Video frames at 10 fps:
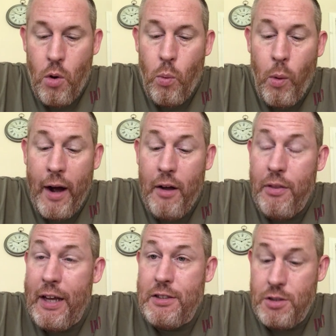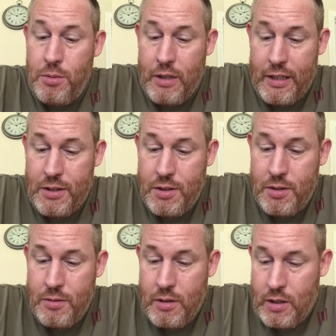While they do
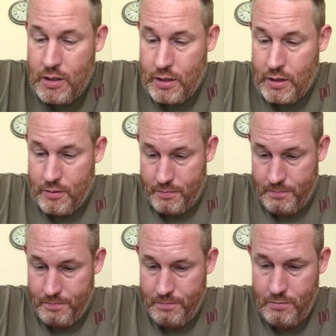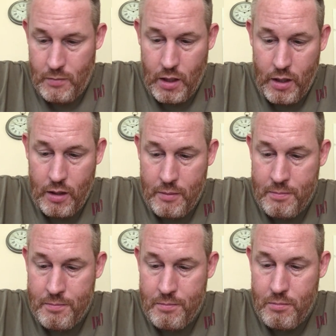this,
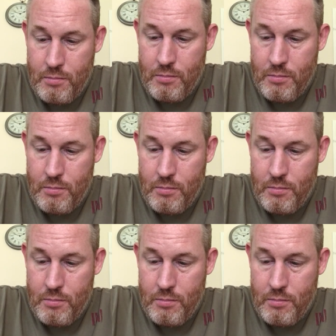wine